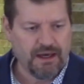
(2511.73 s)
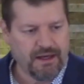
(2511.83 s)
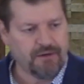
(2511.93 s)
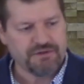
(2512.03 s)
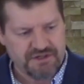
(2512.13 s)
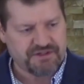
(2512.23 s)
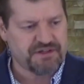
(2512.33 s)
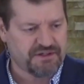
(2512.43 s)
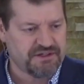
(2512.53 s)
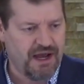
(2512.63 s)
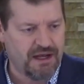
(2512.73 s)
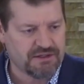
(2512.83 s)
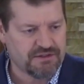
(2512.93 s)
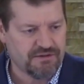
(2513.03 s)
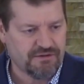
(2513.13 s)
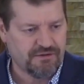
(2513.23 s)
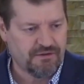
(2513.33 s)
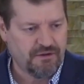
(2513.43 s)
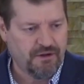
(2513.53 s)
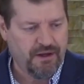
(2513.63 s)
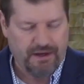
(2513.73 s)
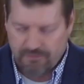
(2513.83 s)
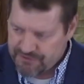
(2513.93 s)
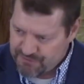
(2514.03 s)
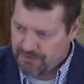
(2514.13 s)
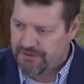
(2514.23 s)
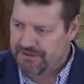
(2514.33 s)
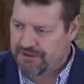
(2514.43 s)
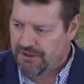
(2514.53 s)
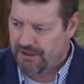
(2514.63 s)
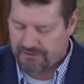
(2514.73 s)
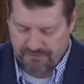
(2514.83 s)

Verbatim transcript: and it was a success. It was really good.